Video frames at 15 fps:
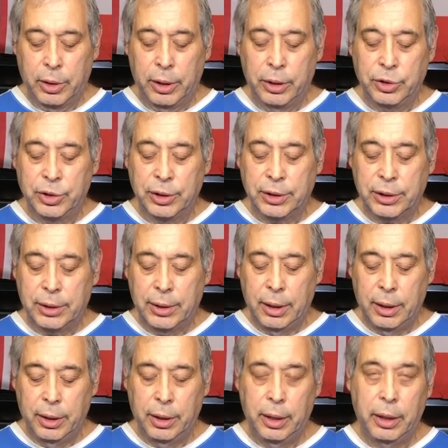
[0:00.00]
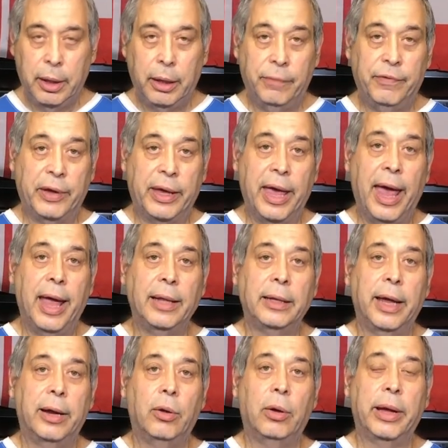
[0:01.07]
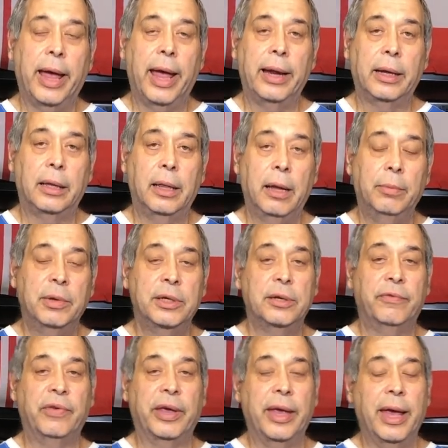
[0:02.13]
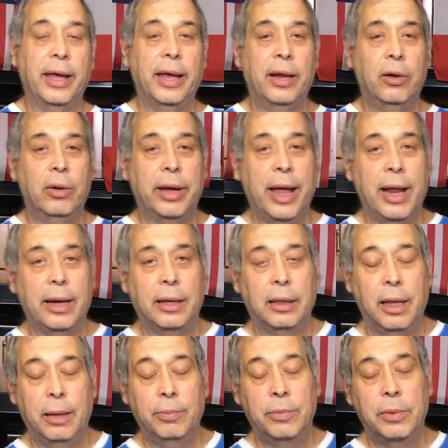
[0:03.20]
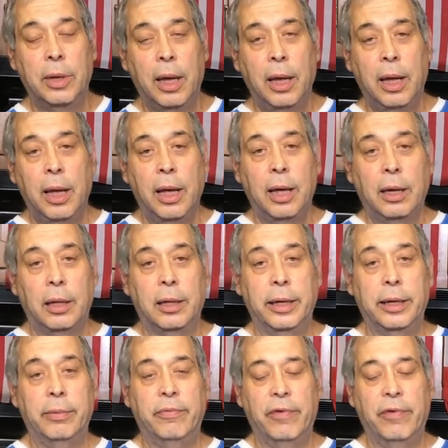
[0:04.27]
you just, if you can, get organic lemons. If you can't get organic lemon, clean them